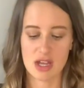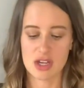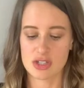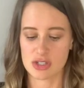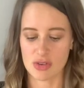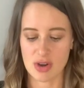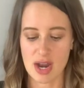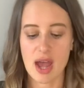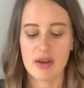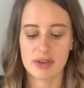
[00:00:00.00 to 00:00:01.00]
so
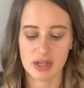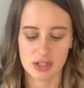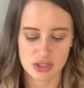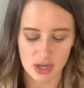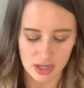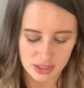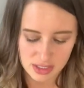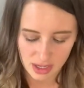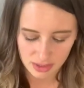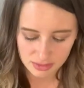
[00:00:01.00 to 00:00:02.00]
now we're gonna draw her
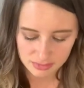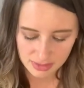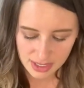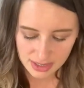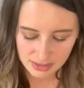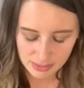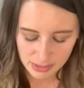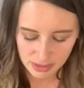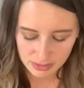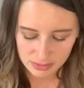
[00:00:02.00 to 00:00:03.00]
tongue right in the
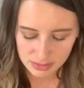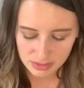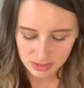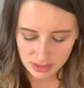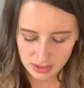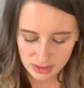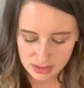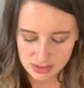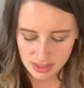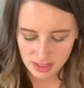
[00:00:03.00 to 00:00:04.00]
middle.
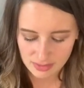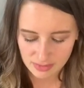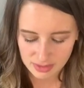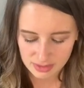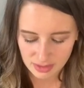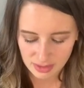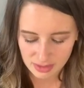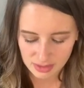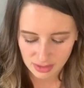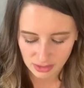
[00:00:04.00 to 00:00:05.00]
It's kind of like the letter
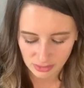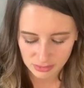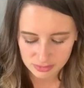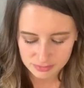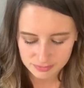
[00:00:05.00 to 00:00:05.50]
U.